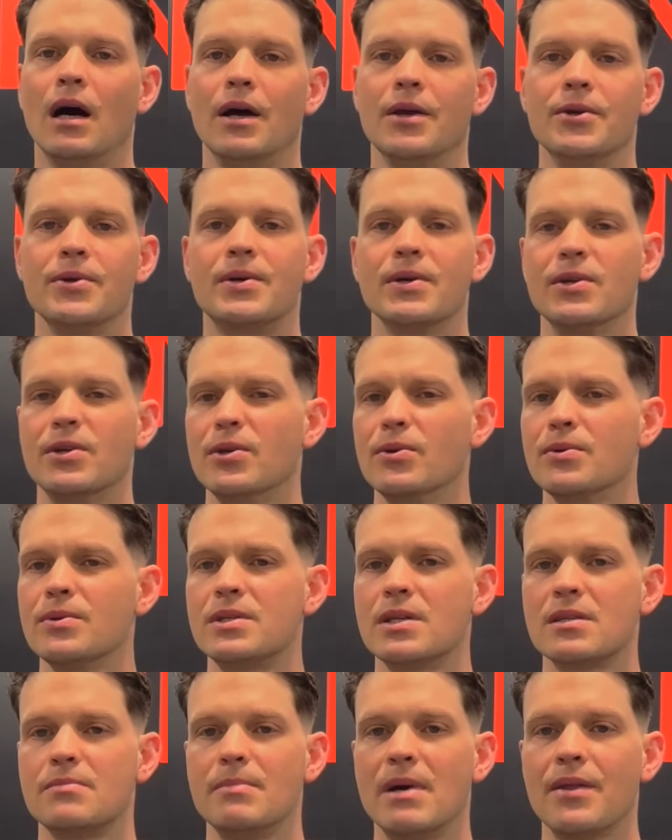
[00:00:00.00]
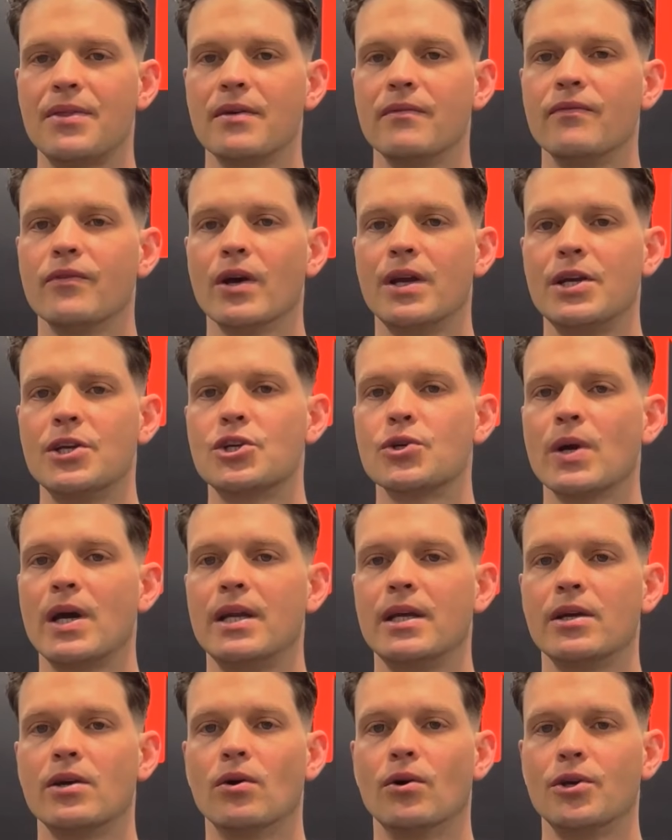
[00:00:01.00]
You can use this method for any
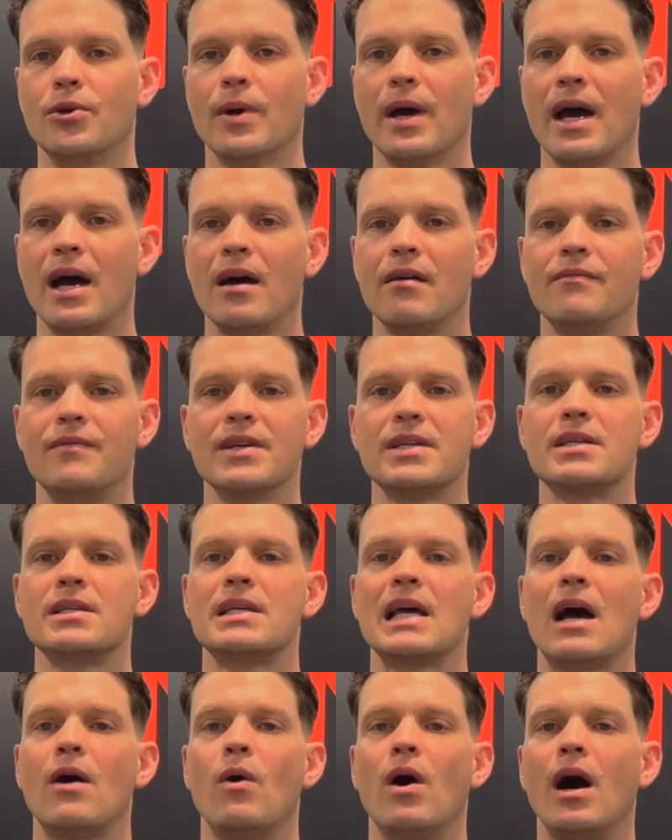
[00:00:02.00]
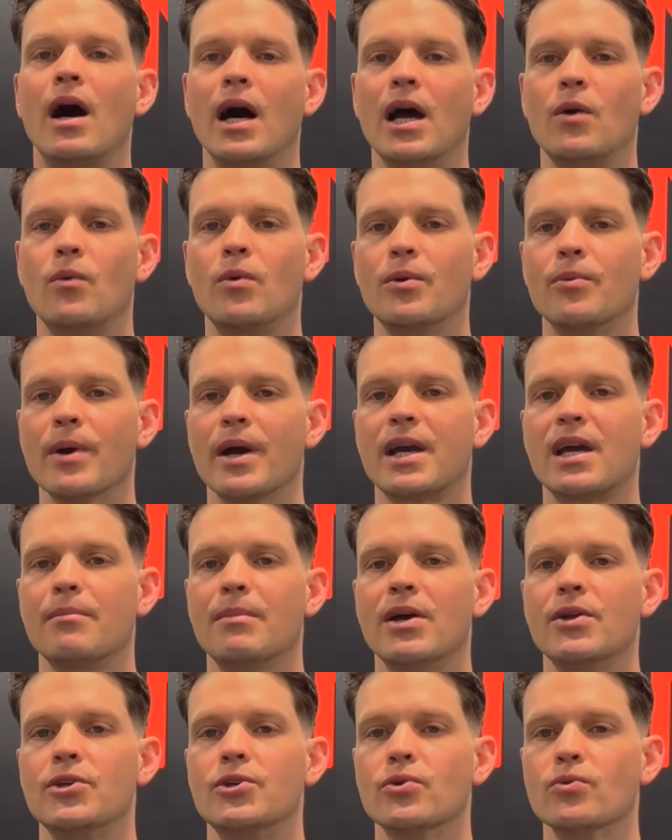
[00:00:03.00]
training goal you have. This is how I would
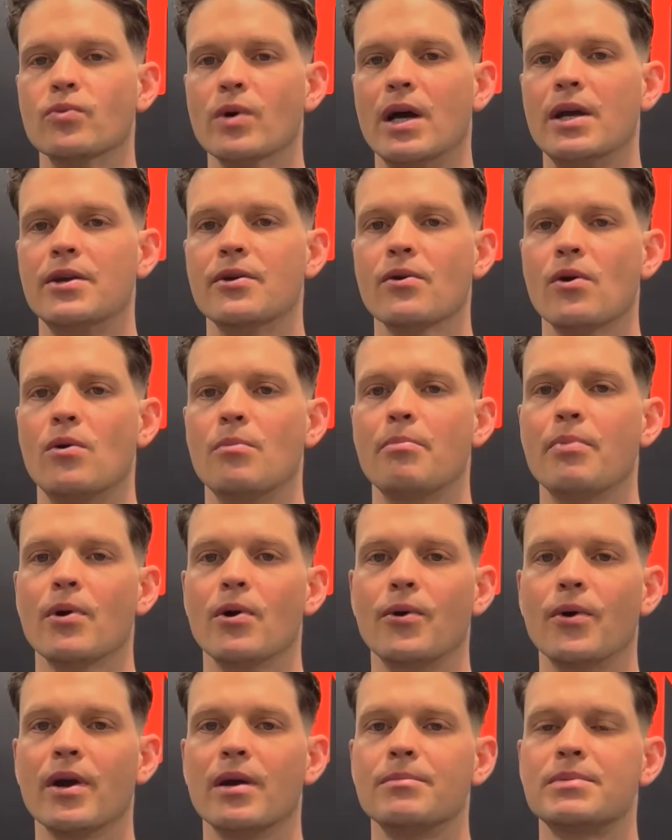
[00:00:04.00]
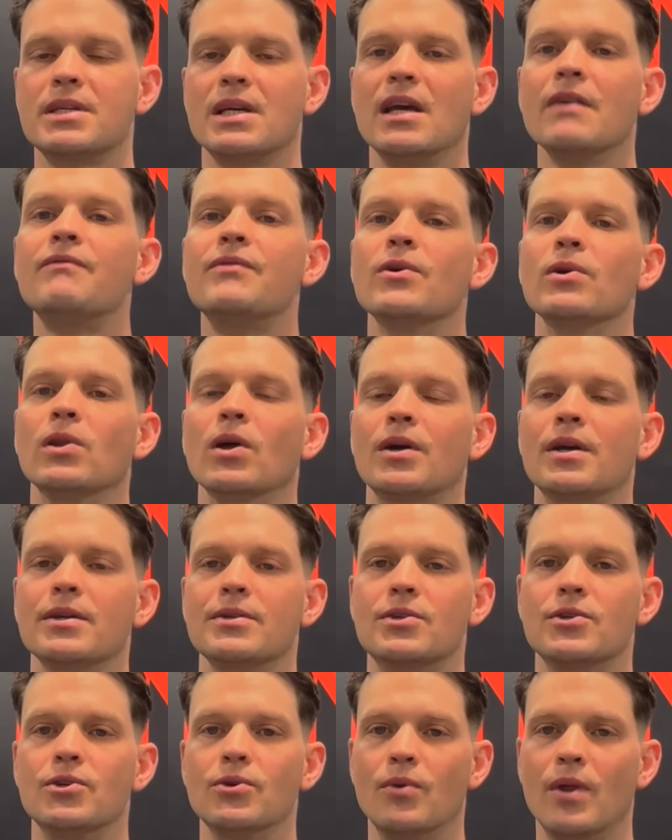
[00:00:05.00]
recommend you write your own programs if you're looking
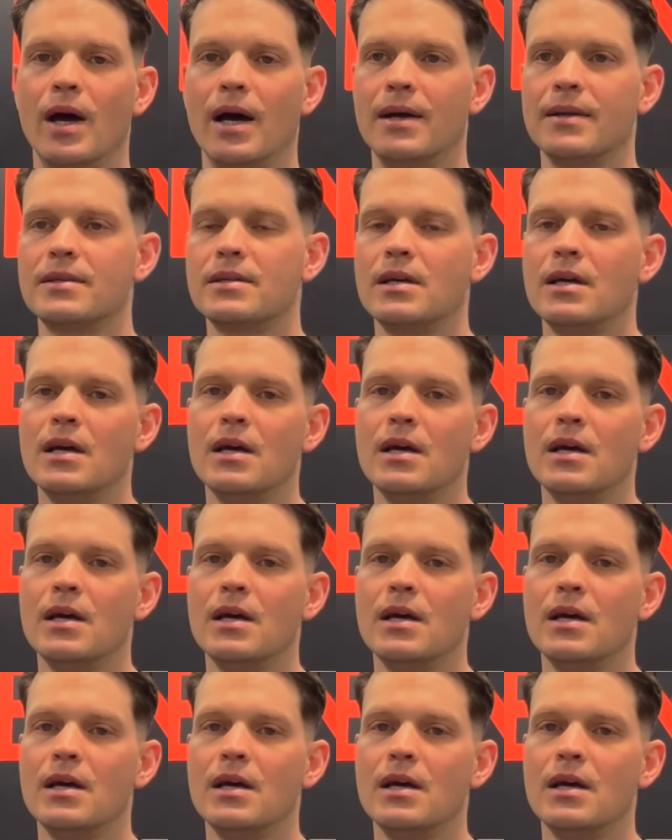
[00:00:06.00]
to do that.